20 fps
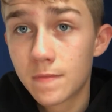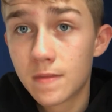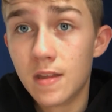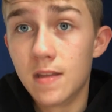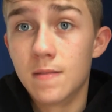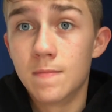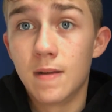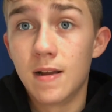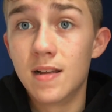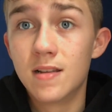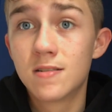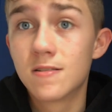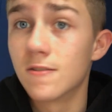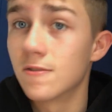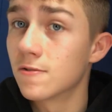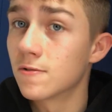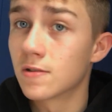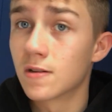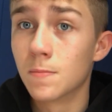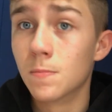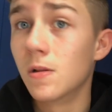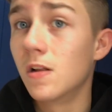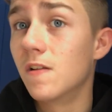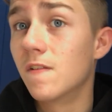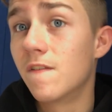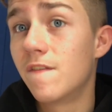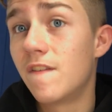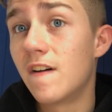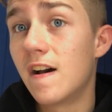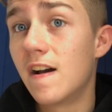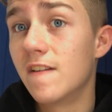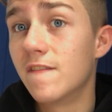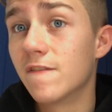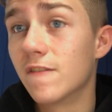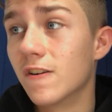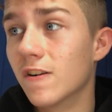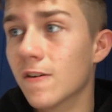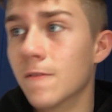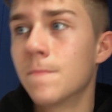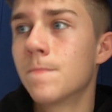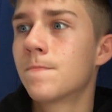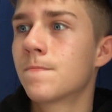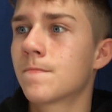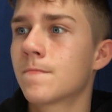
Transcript: Then my insoles were completely fine for